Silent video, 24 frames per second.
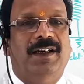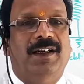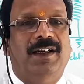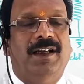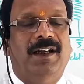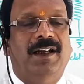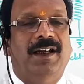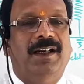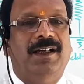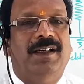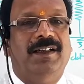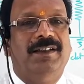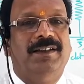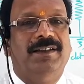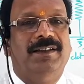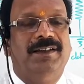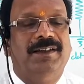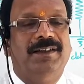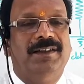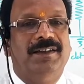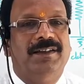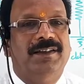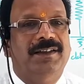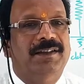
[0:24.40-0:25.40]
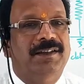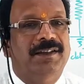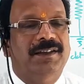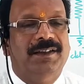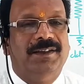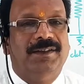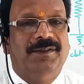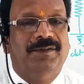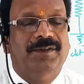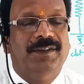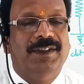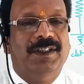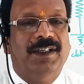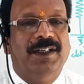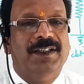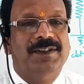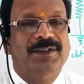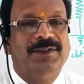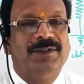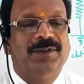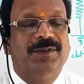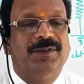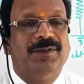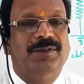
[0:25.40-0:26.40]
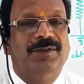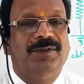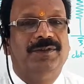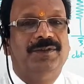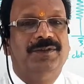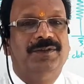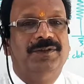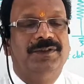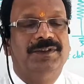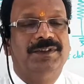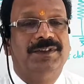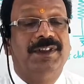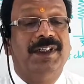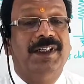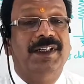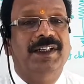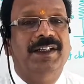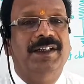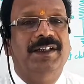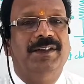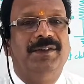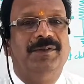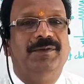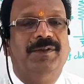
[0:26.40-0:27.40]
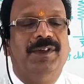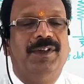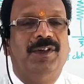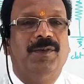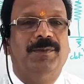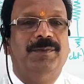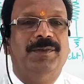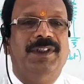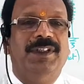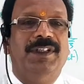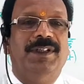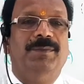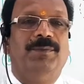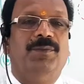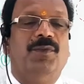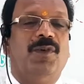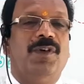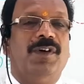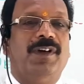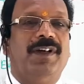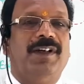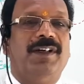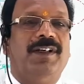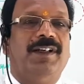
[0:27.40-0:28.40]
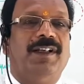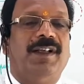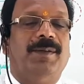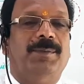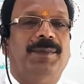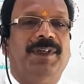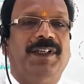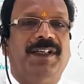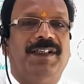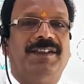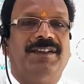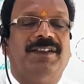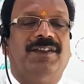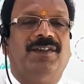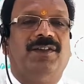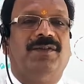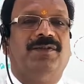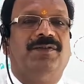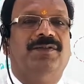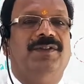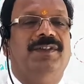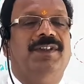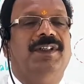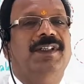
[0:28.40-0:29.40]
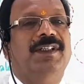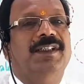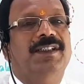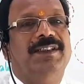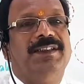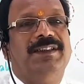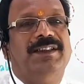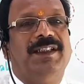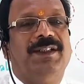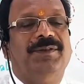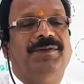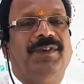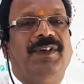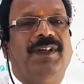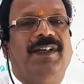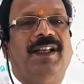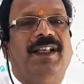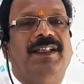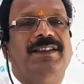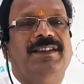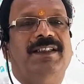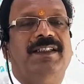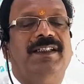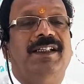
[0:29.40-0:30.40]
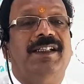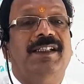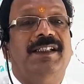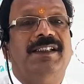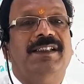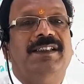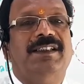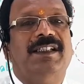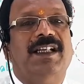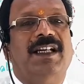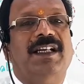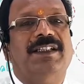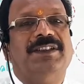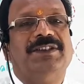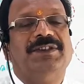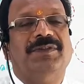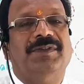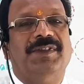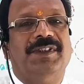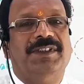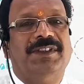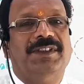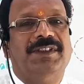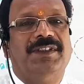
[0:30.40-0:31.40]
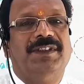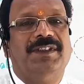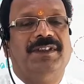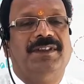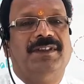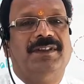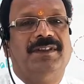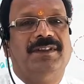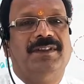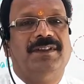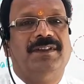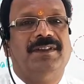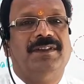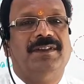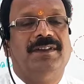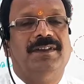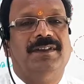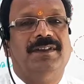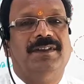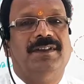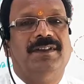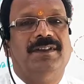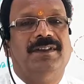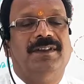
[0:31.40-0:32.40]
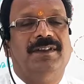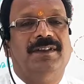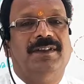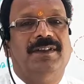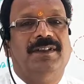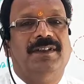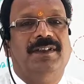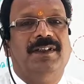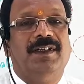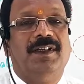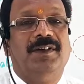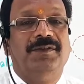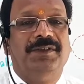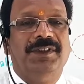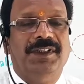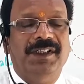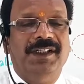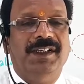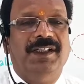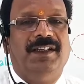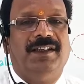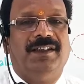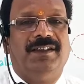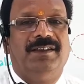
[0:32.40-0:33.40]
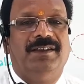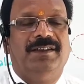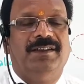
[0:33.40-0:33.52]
and we also studied one of the important application of JFET as a shunt switch. Now here